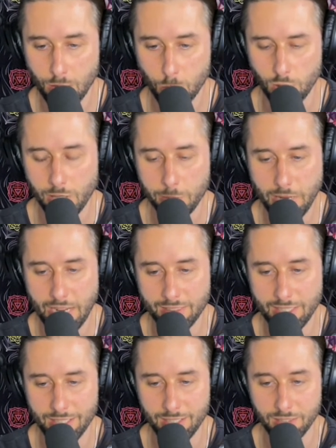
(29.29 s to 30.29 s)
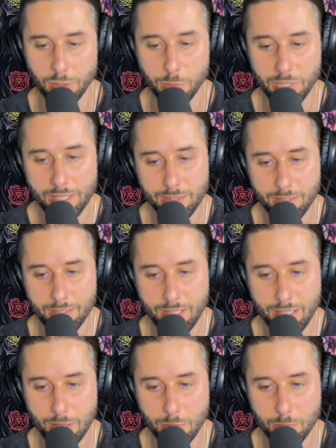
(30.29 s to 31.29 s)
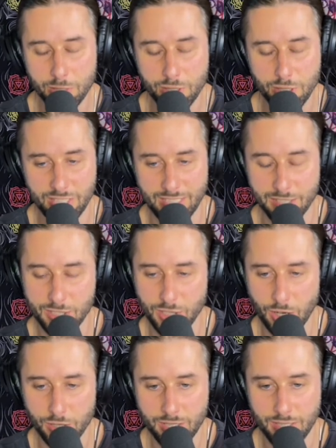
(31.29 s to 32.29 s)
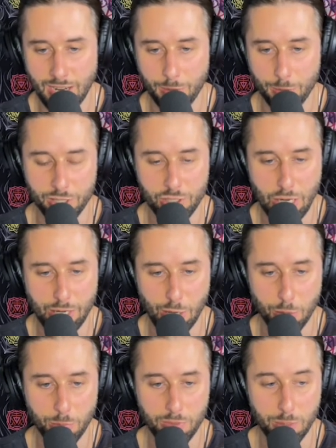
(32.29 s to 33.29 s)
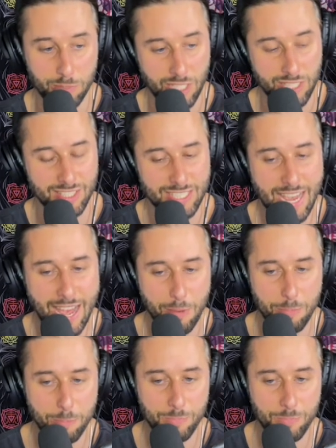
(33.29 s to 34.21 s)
We'll unpack that in a little bit, but just to get started, I want to shout out the Presence app.